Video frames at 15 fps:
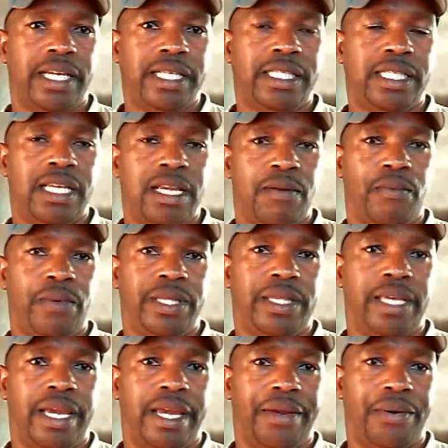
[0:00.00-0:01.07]
it with
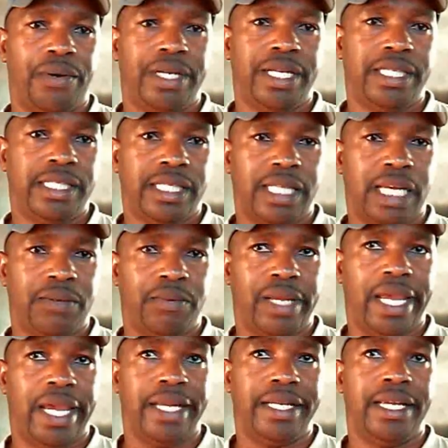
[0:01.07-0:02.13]
the rodents that we
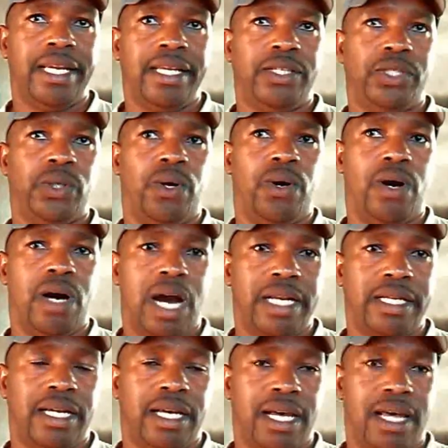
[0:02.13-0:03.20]
had. So
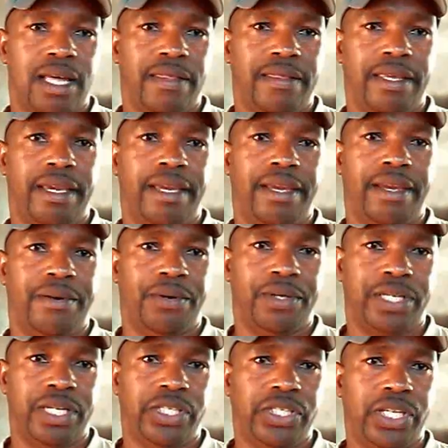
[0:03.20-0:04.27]
under the
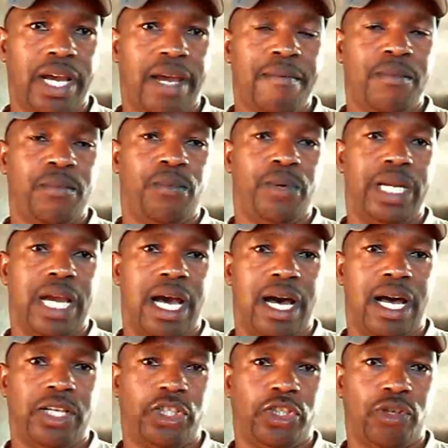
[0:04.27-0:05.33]
rodentia, we
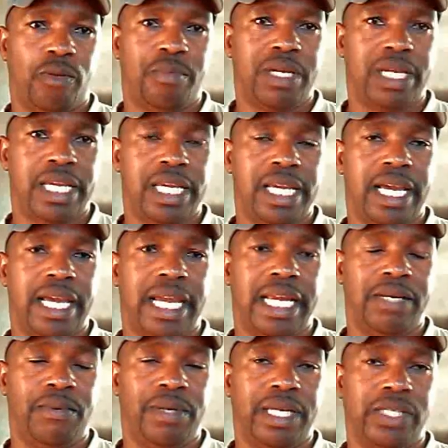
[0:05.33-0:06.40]
are stopping here, and
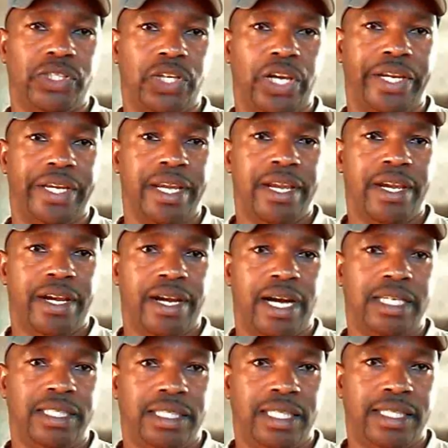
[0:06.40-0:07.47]
we are saying, guys,
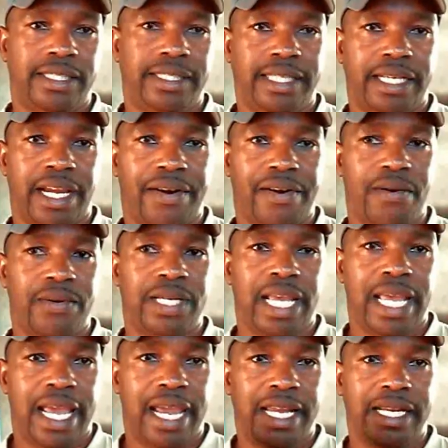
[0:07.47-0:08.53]
stick around
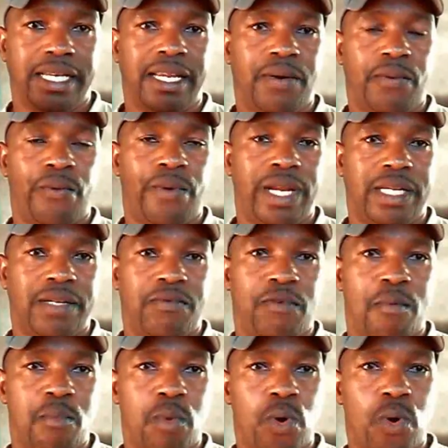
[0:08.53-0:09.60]
and wait for
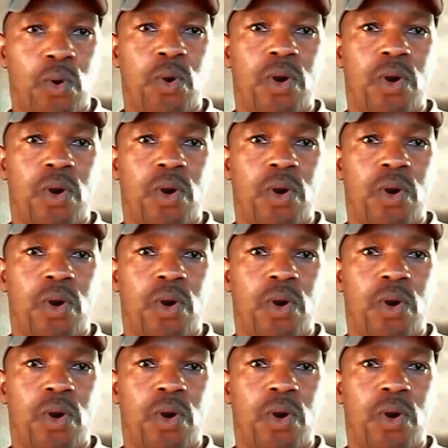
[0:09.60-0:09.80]
more